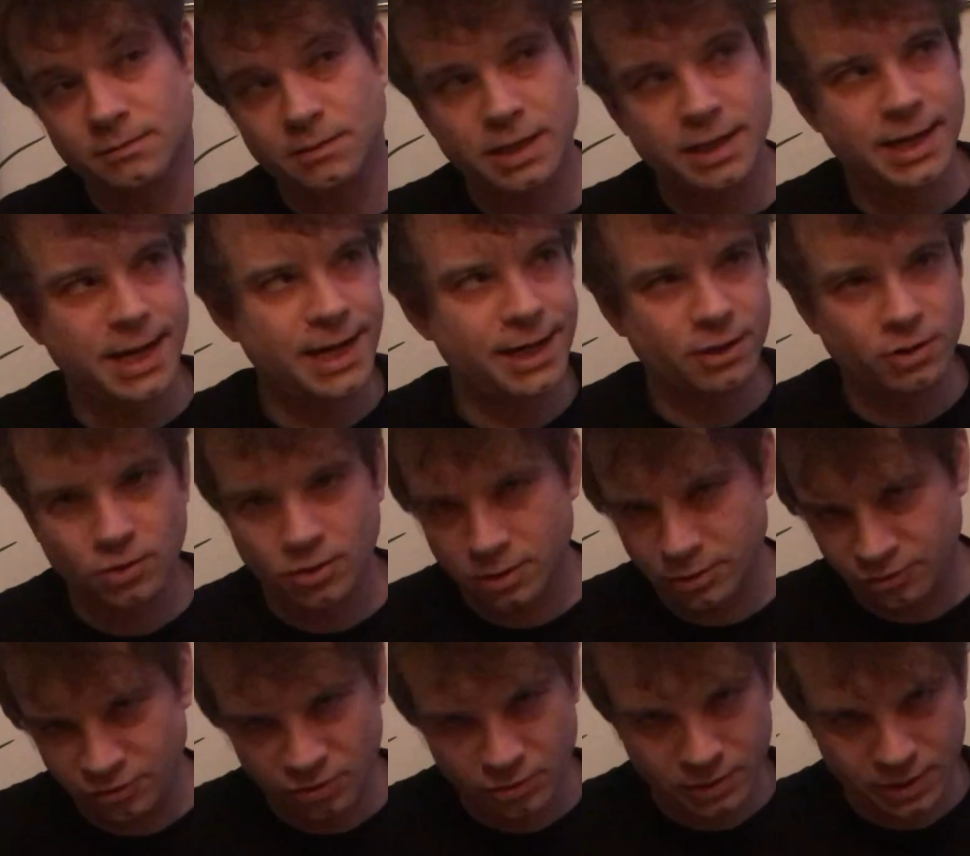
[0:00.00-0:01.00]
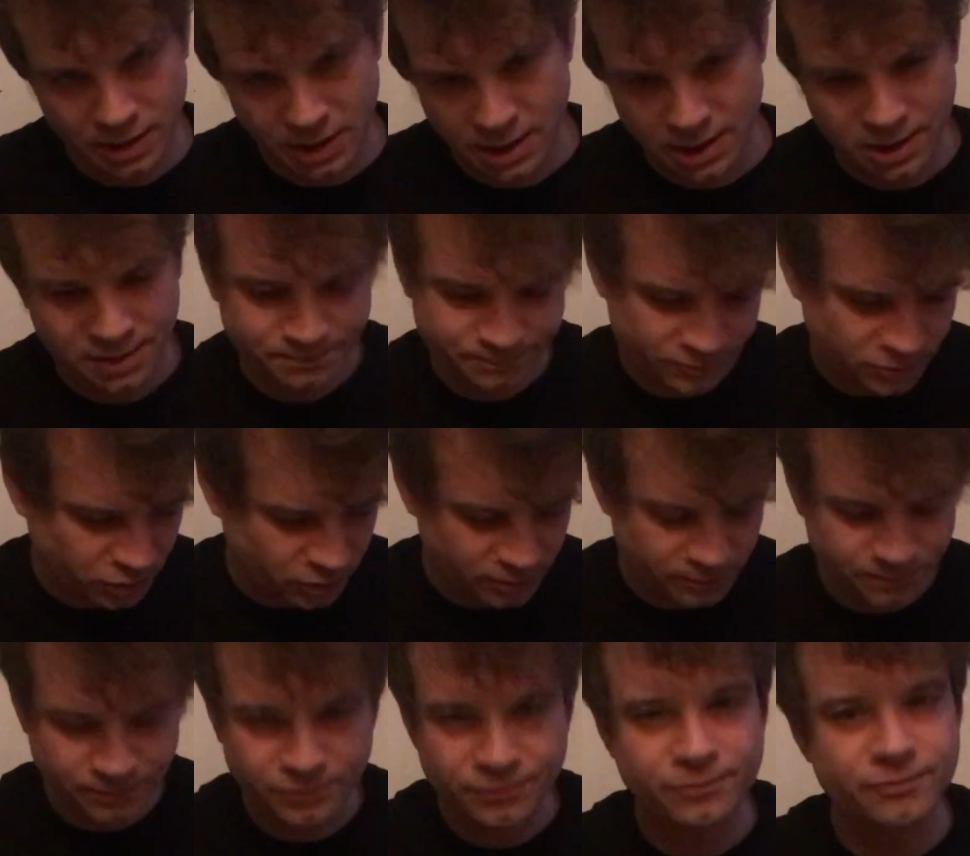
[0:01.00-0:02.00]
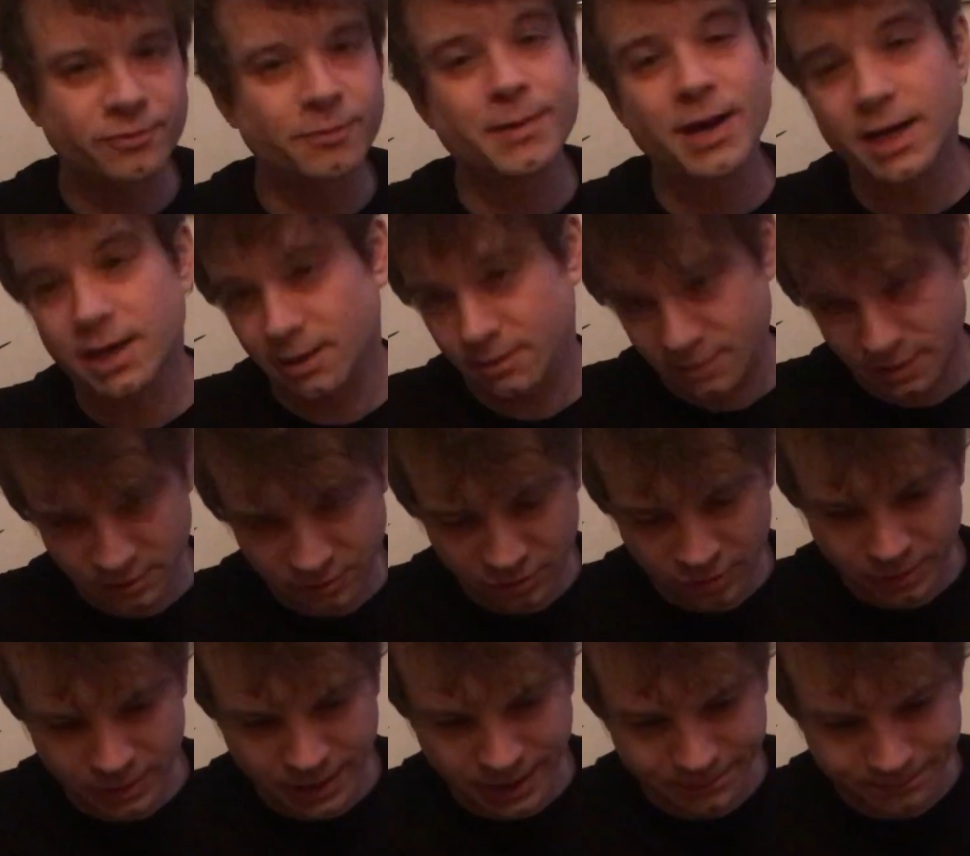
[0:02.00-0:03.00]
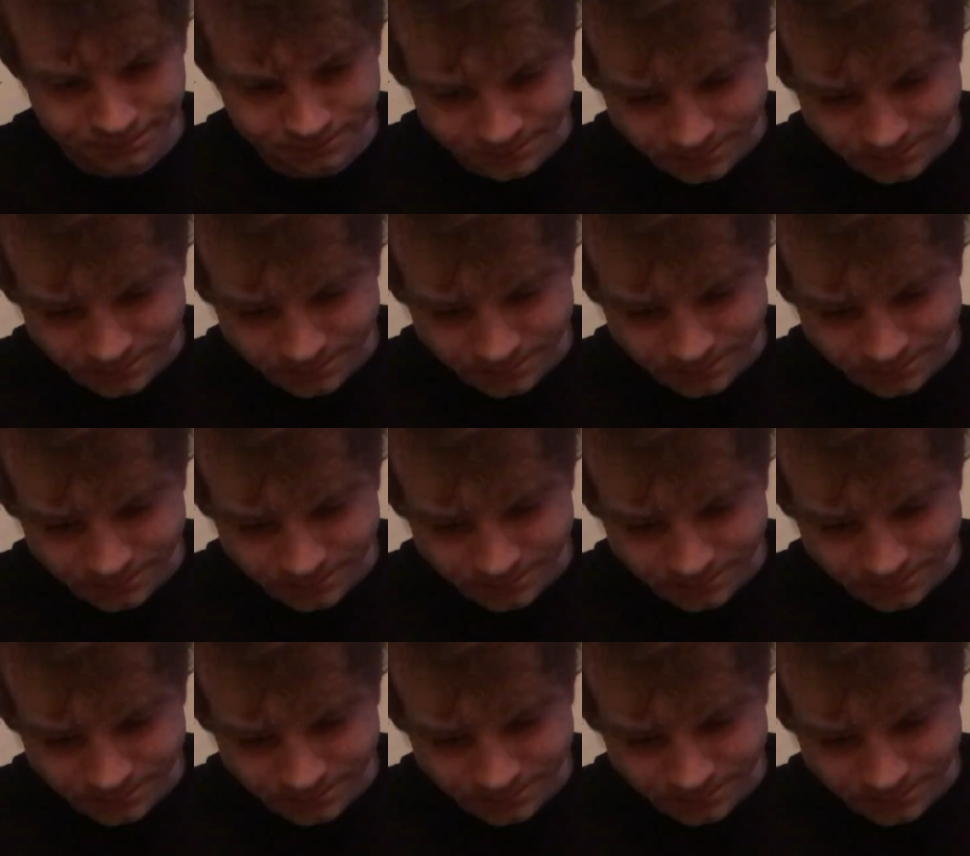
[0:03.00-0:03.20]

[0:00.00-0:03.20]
an A chord to an E, or from anything to an E.